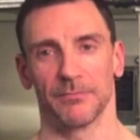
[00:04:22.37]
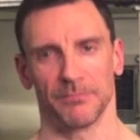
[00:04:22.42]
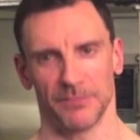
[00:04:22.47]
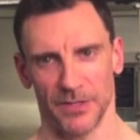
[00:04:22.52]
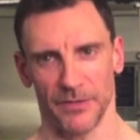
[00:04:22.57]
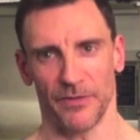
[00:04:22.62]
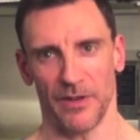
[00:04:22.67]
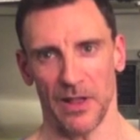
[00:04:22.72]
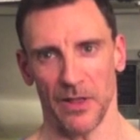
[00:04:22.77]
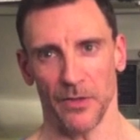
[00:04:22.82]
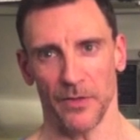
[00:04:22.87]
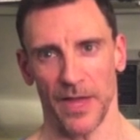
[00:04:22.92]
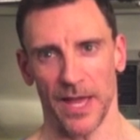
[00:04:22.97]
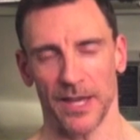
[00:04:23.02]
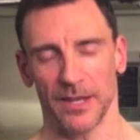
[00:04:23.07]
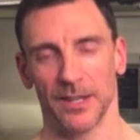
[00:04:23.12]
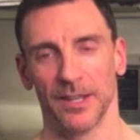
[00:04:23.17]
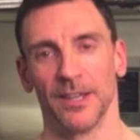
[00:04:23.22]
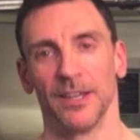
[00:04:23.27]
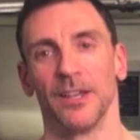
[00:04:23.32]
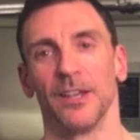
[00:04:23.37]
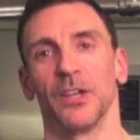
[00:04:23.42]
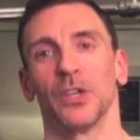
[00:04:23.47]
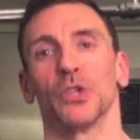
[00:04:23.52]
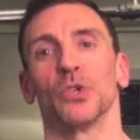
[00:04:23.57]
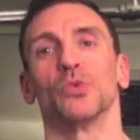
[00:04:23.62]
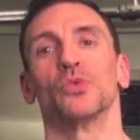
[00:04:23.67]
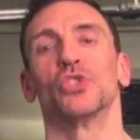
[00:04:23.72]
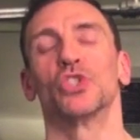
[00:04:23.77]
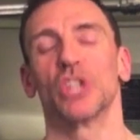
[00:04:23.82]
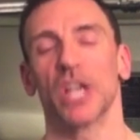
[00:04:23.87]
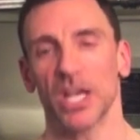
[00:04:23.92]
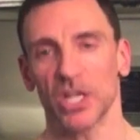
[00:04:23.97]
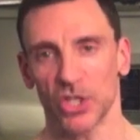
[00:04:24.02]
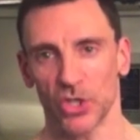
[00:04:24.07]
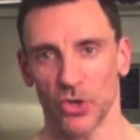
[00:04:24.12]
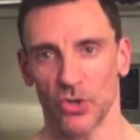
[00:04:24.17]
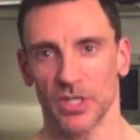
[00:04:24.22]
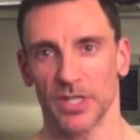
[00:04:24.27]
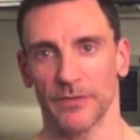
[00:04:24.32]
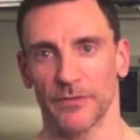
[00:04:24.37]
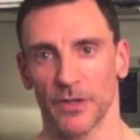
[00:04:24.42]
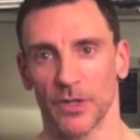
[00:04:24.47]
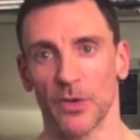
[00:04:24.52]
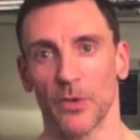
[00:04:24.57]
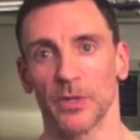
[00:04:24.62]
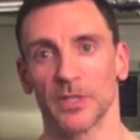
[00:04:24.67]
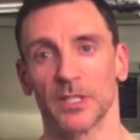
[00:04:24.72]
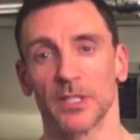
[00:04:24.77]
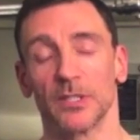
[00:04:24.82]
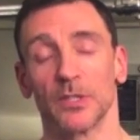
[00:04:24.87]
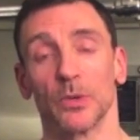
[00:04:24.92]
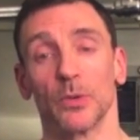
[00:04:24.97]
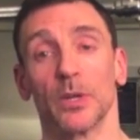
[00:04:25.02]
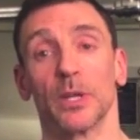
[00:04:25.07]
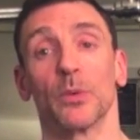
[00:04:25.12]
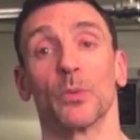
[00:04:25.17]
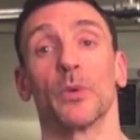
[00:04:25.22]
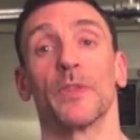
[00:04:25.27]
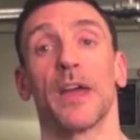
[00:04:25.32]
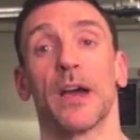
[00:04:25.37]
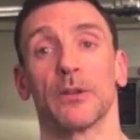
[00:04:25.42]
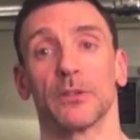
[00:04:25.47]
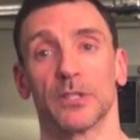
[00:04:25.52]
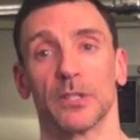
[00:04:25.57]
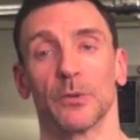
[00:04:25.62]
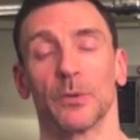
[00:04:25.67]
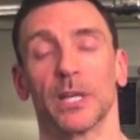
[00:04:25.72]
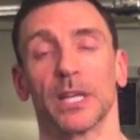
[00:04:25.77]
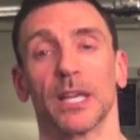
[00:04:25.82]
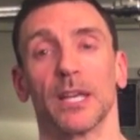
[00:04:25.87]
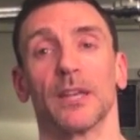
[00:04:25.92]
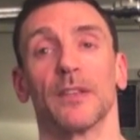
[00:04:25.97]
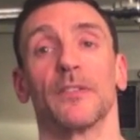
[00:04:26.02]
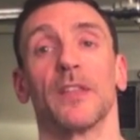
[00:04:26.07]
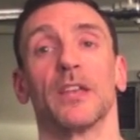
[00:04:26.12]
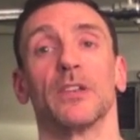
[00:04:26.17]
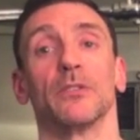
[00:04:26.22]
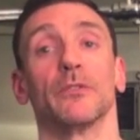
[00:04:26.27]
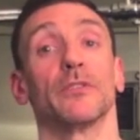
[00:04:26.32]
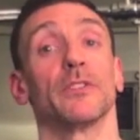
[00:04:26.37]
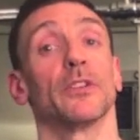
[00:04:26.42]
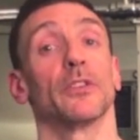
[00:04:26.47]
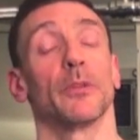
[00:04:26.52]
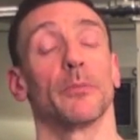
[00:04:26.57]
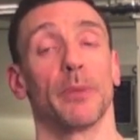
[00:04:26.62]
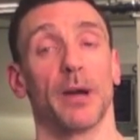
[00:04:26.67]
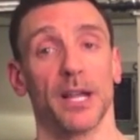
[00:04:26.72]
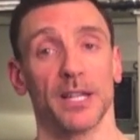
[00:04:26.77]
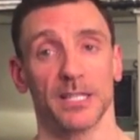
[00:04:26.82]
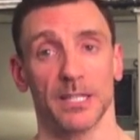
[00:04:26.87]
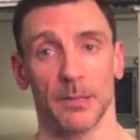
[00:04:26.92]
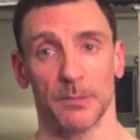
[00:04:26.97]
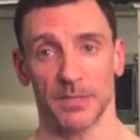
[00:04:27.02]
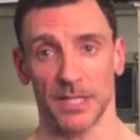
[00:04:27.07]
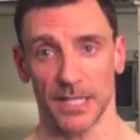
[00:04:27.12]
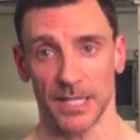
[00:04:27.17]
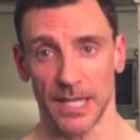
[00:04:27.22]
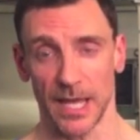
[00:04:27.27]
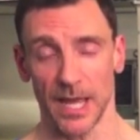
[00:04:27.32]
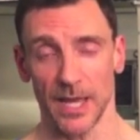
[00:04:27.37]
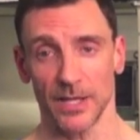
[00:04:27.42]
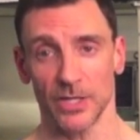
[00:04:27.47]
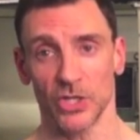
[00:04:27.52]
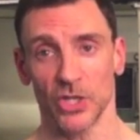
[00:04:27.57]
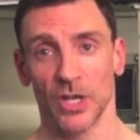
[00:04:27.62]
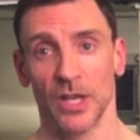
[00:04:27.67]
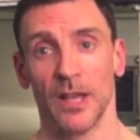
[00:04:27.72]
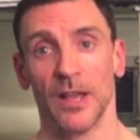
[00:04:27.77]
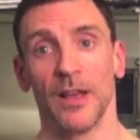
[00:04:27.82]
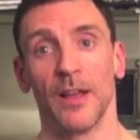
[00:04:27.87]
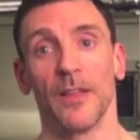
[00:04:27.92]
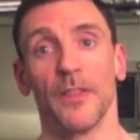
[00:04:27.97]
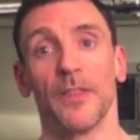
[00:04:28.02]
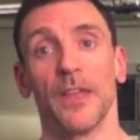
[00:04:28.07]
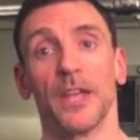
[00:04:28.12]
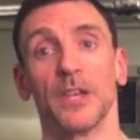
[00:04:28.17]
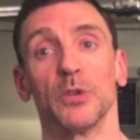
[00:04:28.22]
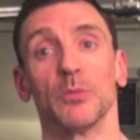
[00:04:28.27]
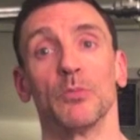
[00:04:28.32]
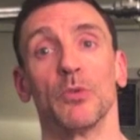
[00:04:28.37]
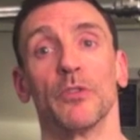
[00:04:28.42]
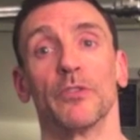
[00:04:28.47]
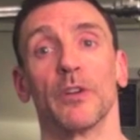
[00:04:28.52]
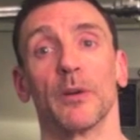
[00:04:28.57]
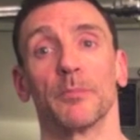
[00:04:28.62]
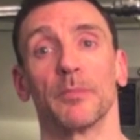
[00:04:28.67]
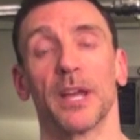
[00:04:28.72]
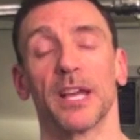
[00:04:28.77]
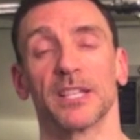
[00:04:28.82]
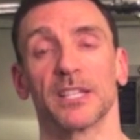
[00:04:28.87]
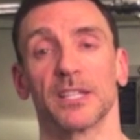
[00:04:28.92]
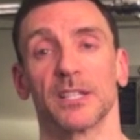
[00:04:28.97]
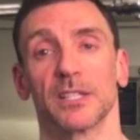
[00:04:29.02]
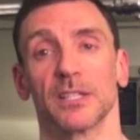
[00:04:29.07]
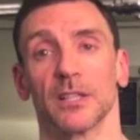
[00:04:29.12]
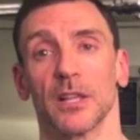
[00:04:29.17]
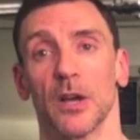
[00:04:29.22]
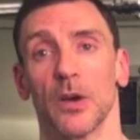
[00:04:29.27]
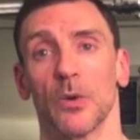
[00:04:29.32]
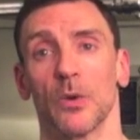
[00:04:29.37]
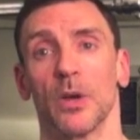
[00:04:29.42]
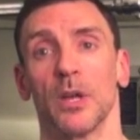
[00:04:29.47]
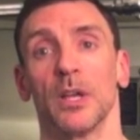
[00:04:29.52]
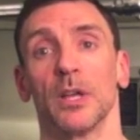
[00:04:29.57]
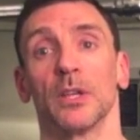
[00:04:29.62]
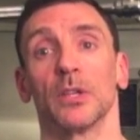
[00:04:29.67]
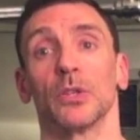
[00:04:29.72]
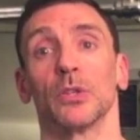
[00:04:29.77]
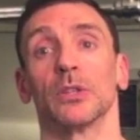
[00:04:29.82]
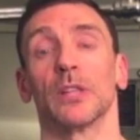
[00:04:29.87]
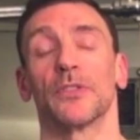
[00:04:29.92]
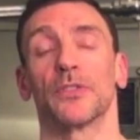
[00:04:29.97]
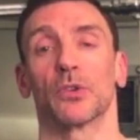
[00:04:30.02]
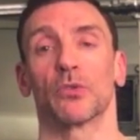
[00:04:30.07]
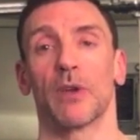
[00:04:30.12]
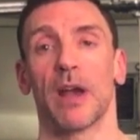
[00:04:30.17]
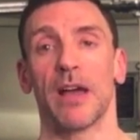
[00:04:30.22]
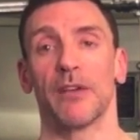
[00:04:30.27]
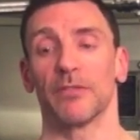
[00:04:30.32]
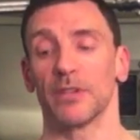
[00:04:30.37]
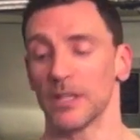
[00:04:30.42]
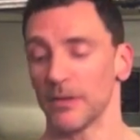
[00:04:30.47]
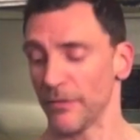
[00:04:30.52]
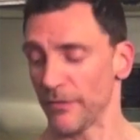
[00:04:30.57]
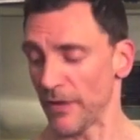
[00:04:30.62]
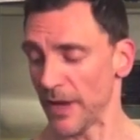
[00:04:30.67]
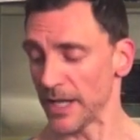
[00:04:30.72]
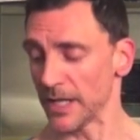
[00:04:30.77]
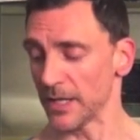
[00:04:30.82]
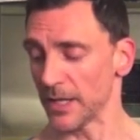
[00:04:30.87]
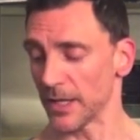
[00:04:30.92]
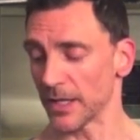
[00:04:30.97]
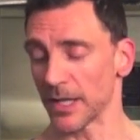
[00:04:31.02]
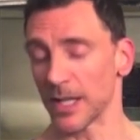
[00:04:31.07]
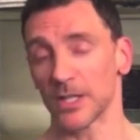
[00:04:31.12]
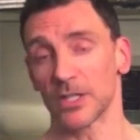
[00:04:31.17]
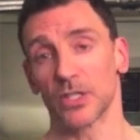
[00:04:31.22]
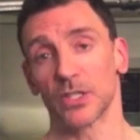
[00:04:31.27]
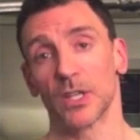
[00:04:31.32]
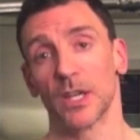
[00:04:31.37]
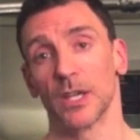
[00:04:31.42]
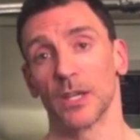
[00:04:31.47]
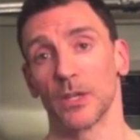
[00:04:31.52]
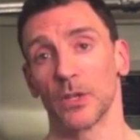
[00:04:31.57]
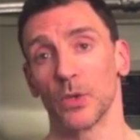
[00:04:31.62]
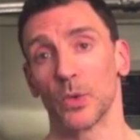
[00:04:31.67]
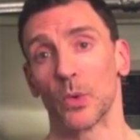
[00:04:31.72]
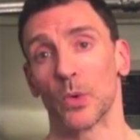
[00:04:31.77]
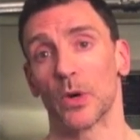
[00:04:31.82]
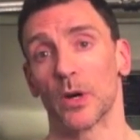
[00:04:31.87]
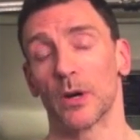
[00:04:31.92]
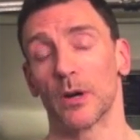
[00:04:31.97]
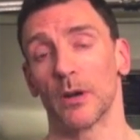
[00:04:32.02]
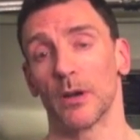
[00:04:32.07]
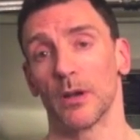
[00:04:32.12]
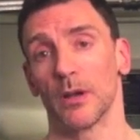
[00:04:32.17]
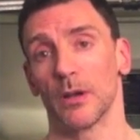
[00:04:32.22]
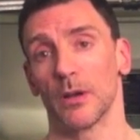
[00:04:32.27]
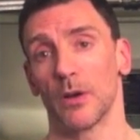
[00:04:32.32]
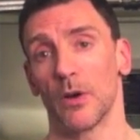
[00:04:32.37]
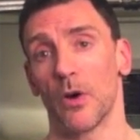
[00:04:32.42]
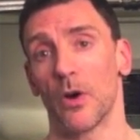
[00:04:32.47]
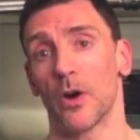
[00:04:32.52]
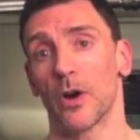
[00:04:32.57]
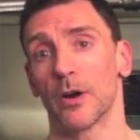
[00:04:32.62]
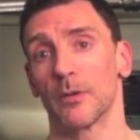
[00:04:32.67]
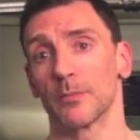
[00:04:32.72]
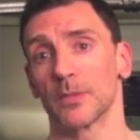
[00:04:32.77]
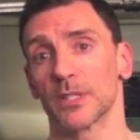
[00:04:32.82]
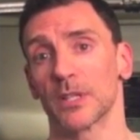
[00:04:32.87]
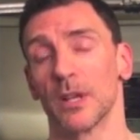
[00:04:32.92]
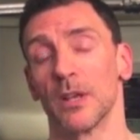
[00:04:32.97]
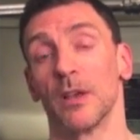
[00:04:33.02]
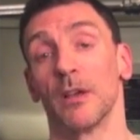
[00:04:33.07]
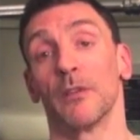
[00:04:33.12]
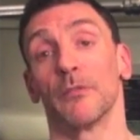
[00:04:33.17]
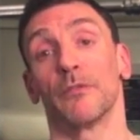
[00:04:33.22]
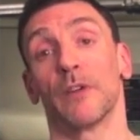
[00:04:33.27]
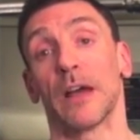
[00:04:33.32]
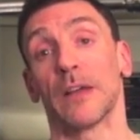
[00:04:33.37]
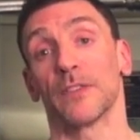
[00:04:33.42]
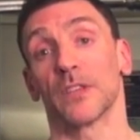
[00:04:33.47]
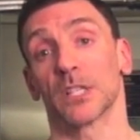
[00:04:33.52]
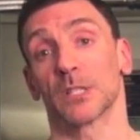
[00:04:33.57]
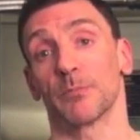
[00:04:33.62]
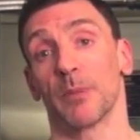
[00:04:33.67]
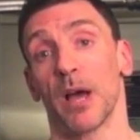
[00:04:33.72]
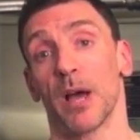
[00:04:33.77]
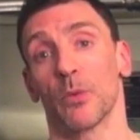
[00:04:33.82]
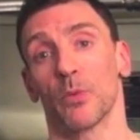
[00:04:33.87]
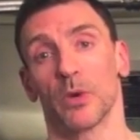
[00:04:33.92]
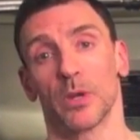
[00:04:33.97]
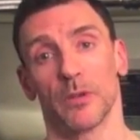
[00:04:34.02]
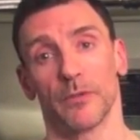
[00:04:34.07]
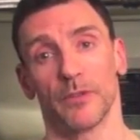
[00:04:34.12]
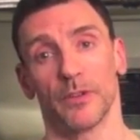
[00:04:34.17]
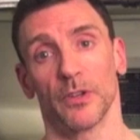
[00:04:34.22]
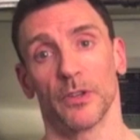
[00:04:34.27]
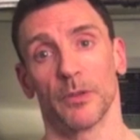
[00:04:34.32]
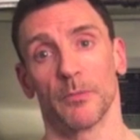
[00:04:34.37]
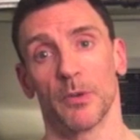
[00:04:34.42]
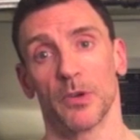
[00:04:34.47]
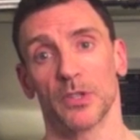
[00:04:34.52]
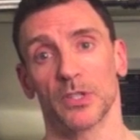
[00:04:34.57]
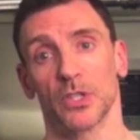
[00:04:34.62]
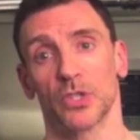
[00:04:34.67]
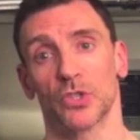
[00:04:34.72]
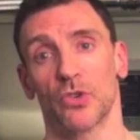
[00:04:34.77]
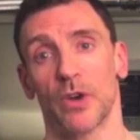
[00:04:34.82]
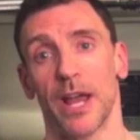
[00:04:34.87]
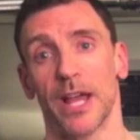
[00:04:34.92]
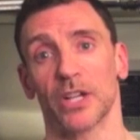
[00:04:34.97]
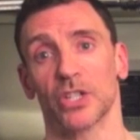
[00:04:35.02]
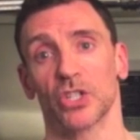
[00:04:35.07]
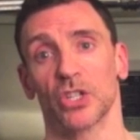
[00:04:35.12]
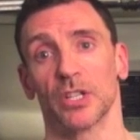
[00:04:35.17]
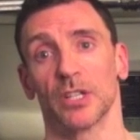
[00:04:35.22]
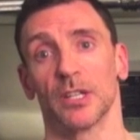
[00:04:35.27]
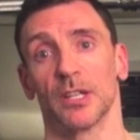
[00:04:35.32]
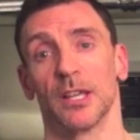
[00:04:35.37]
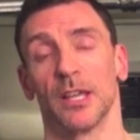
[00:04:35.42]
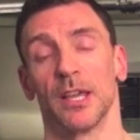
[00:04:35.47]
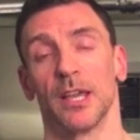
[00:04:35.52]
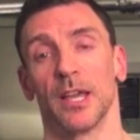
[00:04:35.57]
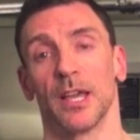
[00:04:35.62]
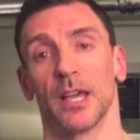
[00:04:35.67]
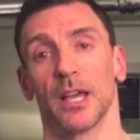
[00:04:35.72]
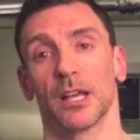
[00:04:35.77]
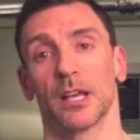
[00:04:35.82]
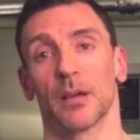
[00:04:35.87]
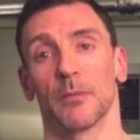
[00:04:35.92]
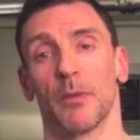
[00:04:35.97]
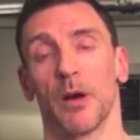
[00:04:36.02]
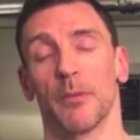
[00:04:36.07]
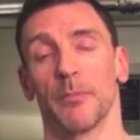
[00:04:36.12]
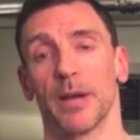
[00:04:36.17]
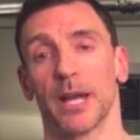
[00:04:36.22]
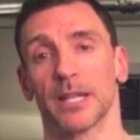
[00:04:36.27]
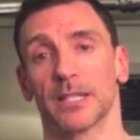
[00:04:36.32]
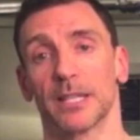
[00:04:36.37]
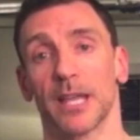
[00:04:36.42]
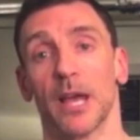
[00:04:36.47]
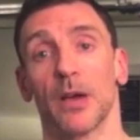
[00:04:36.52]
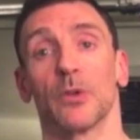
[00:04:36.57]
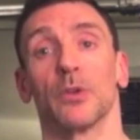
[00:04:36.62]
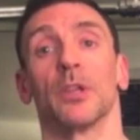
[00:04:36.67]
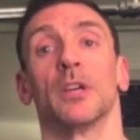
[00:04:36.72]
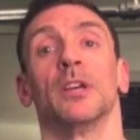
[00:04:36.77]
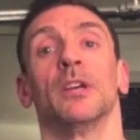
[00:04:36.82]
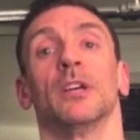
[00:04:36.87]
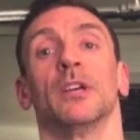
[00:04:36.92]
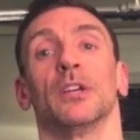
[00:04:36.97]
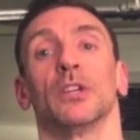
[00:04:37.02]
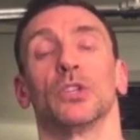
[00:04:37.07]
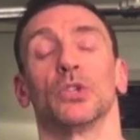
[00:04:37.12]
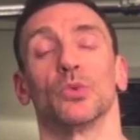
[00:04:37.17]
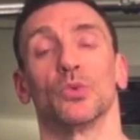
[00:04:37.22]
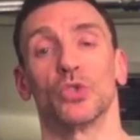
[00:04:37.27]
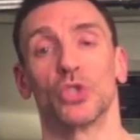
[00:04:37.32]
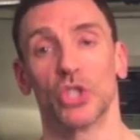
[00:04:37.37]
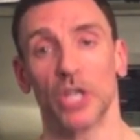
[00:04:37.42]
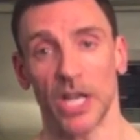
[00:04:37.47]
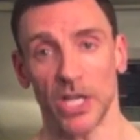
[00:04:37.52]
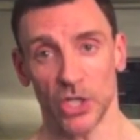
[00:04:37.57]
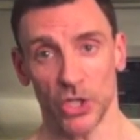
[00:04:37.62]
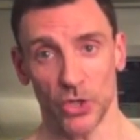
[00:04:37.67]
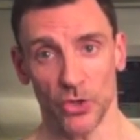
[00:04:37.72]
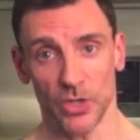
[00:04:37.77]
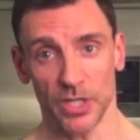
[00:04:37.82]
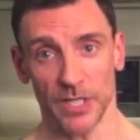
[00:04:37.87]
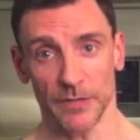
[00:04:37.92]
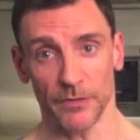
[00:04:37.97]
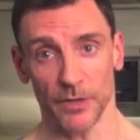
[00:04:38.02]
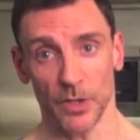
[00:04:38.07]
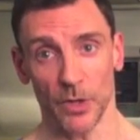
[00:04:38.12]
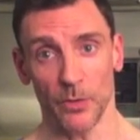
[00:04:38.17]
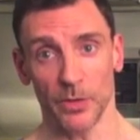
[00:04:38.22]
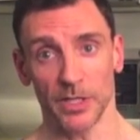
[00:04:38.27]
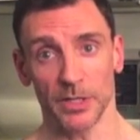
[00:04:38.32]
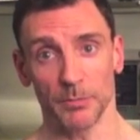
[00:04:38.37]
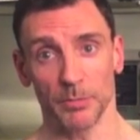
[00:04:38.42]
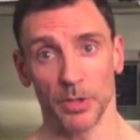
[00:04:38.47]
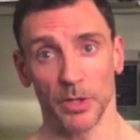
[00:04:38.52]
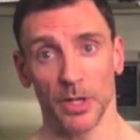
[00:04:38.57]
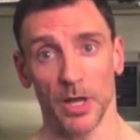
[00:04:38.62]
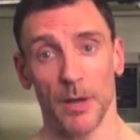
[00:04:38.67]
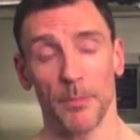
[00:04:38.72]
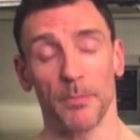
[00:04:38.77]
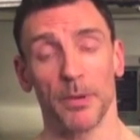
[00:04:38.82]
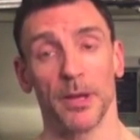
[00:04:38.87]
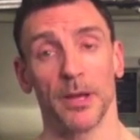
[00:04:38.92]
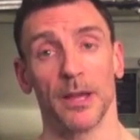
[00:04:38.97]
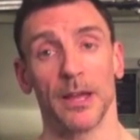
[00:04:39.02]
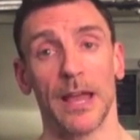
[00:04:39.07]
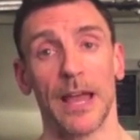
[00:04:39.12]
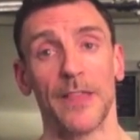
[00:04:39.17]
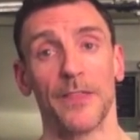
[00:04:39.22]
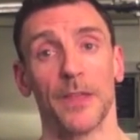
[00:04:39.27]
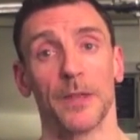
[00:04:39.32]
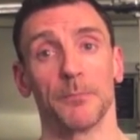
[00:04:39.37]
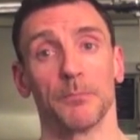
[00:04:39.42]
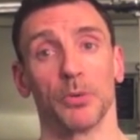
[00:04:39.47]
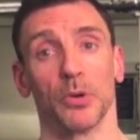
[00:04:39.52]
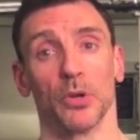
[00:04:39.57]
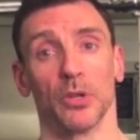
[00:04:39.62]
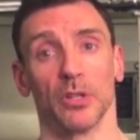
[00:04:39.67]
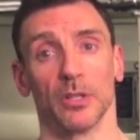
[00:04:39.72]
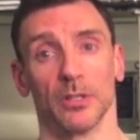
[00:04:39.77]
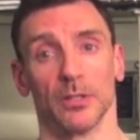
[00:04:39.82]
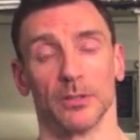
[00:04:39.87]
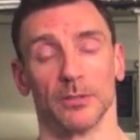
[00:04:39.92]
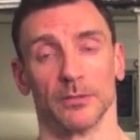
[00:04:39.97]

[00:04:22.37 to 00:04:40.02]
Do you follow that? You gesture as if you're going to do it without doing it. Then you feel the biceps engage. Then you move up nice and slow. You let the gravity fight against your arms. Find the spot where you feel the most contraction and come on back down. You gesture as if you're going to pull up and then pull.